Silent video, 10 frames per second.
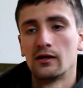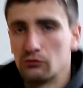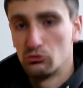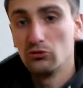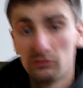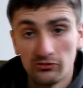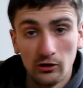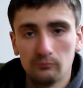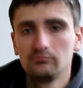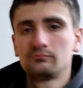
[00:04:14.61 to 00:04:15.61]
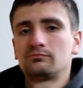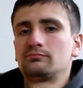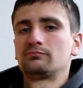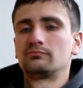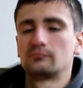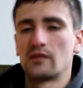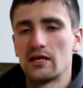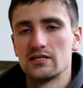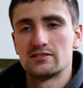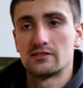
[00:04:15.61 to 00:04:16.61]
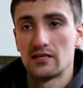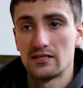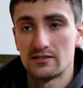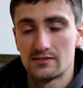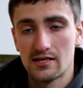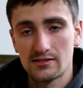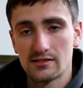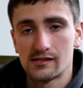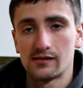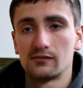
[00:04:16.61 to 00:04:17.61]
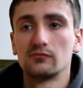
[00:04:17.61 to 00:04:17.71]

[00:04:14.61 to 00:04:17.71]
Rule of thumb is a static